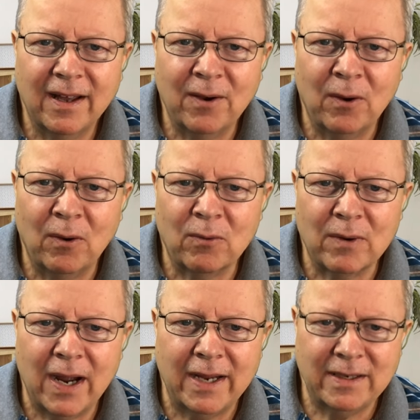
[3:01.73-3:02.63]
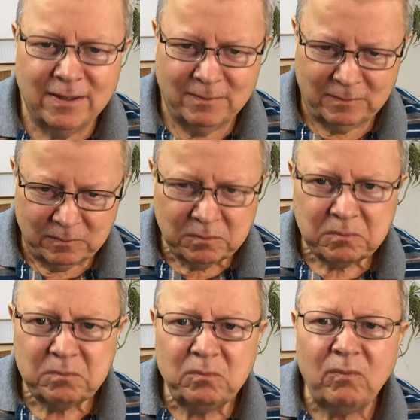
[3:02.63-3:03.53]
All right.
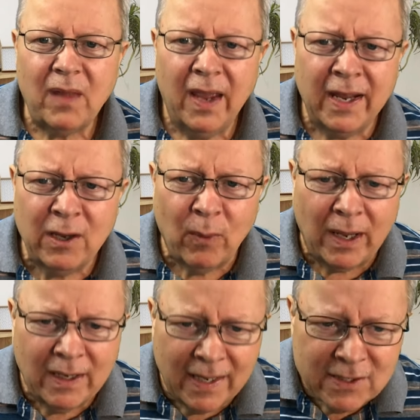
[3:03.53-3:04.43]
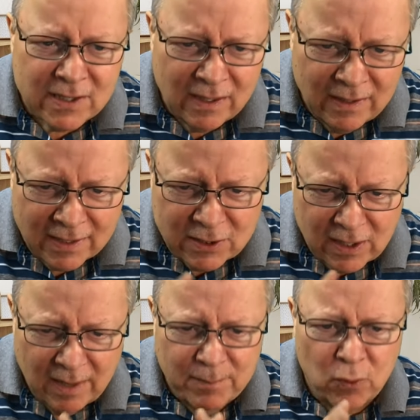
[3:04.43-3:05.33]
Anyway,
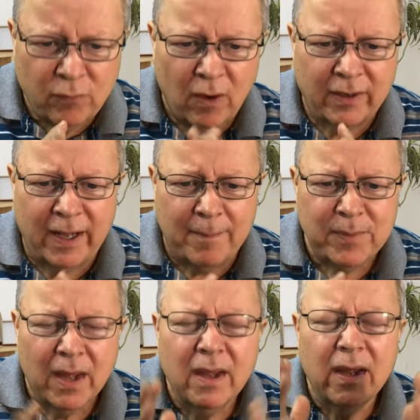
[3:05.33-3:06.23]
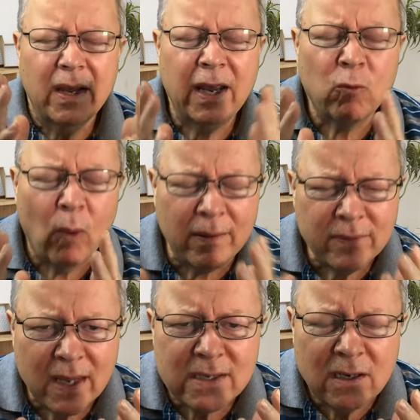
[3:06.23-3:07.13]
let's move on here. In 1
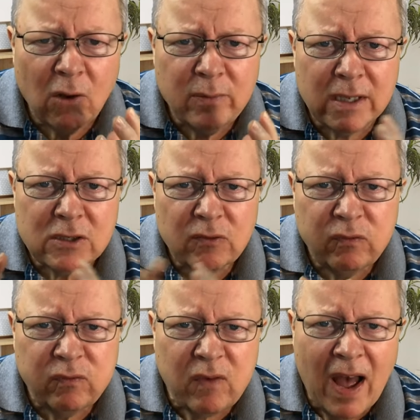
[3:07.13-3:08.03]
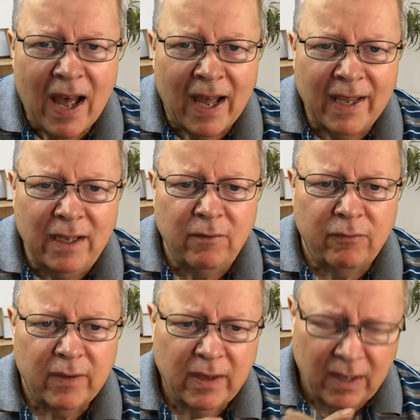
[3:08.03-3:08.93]
Thessalonians
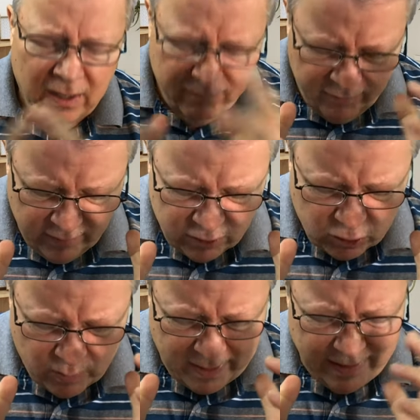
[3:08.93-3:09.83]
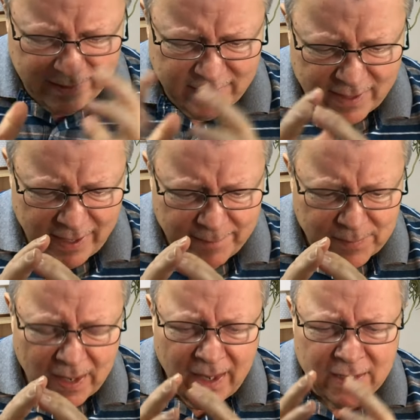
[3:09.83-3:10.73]
5, verse 23,
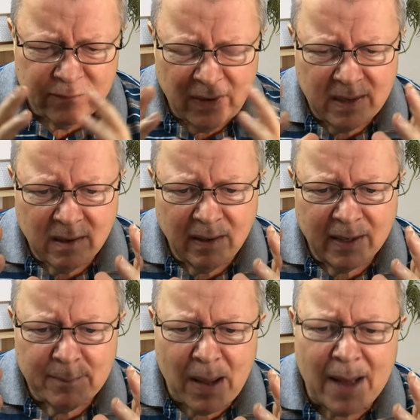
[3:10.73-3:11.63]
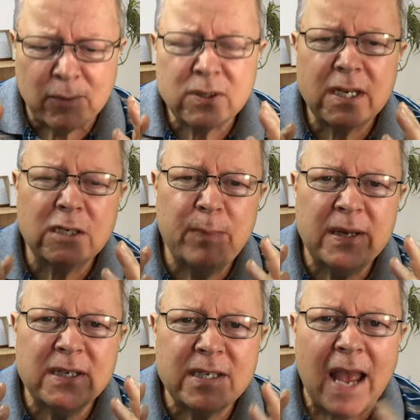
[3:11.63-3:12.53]
it's very clear. The Bible says, be
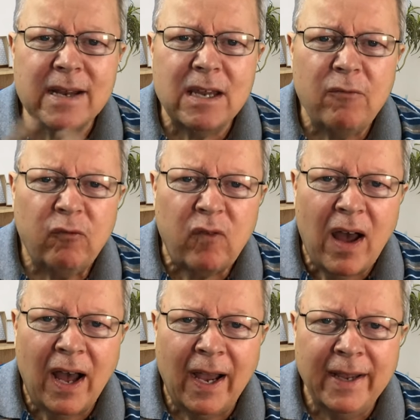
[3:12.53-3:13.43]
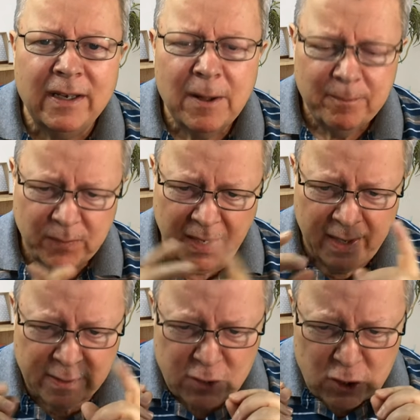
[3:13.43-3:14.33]
sanctified
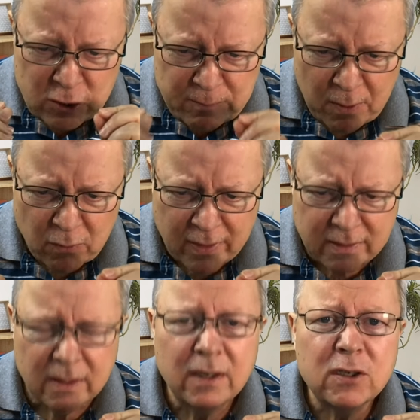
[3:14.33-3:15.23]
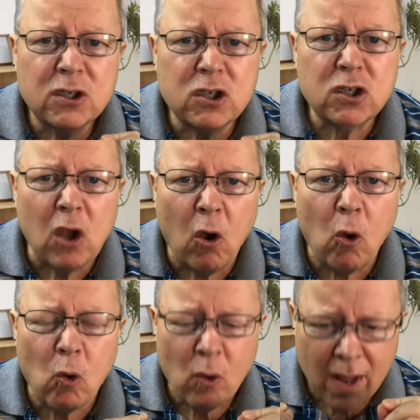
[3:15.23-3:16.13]
in spirit,
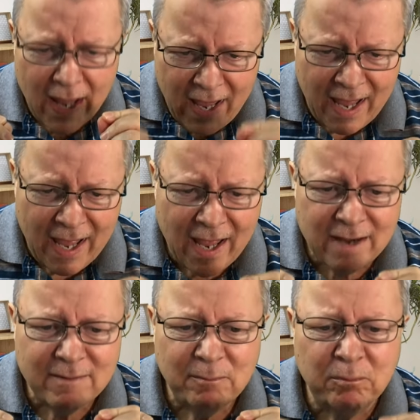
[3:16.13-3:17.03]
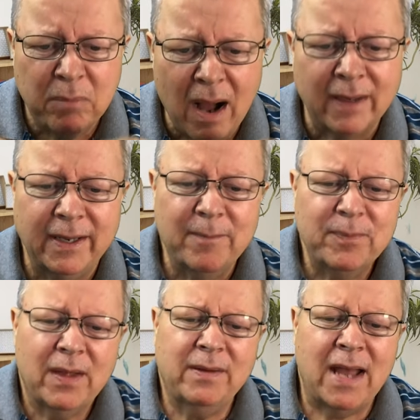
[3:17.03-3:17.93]
soul, and body.
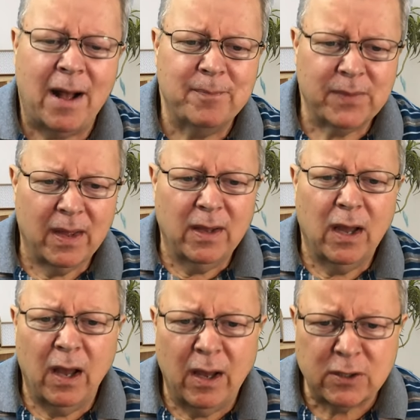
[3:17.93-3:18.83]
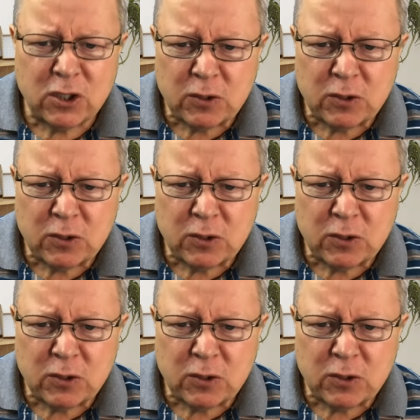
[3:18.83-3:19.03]
Now, there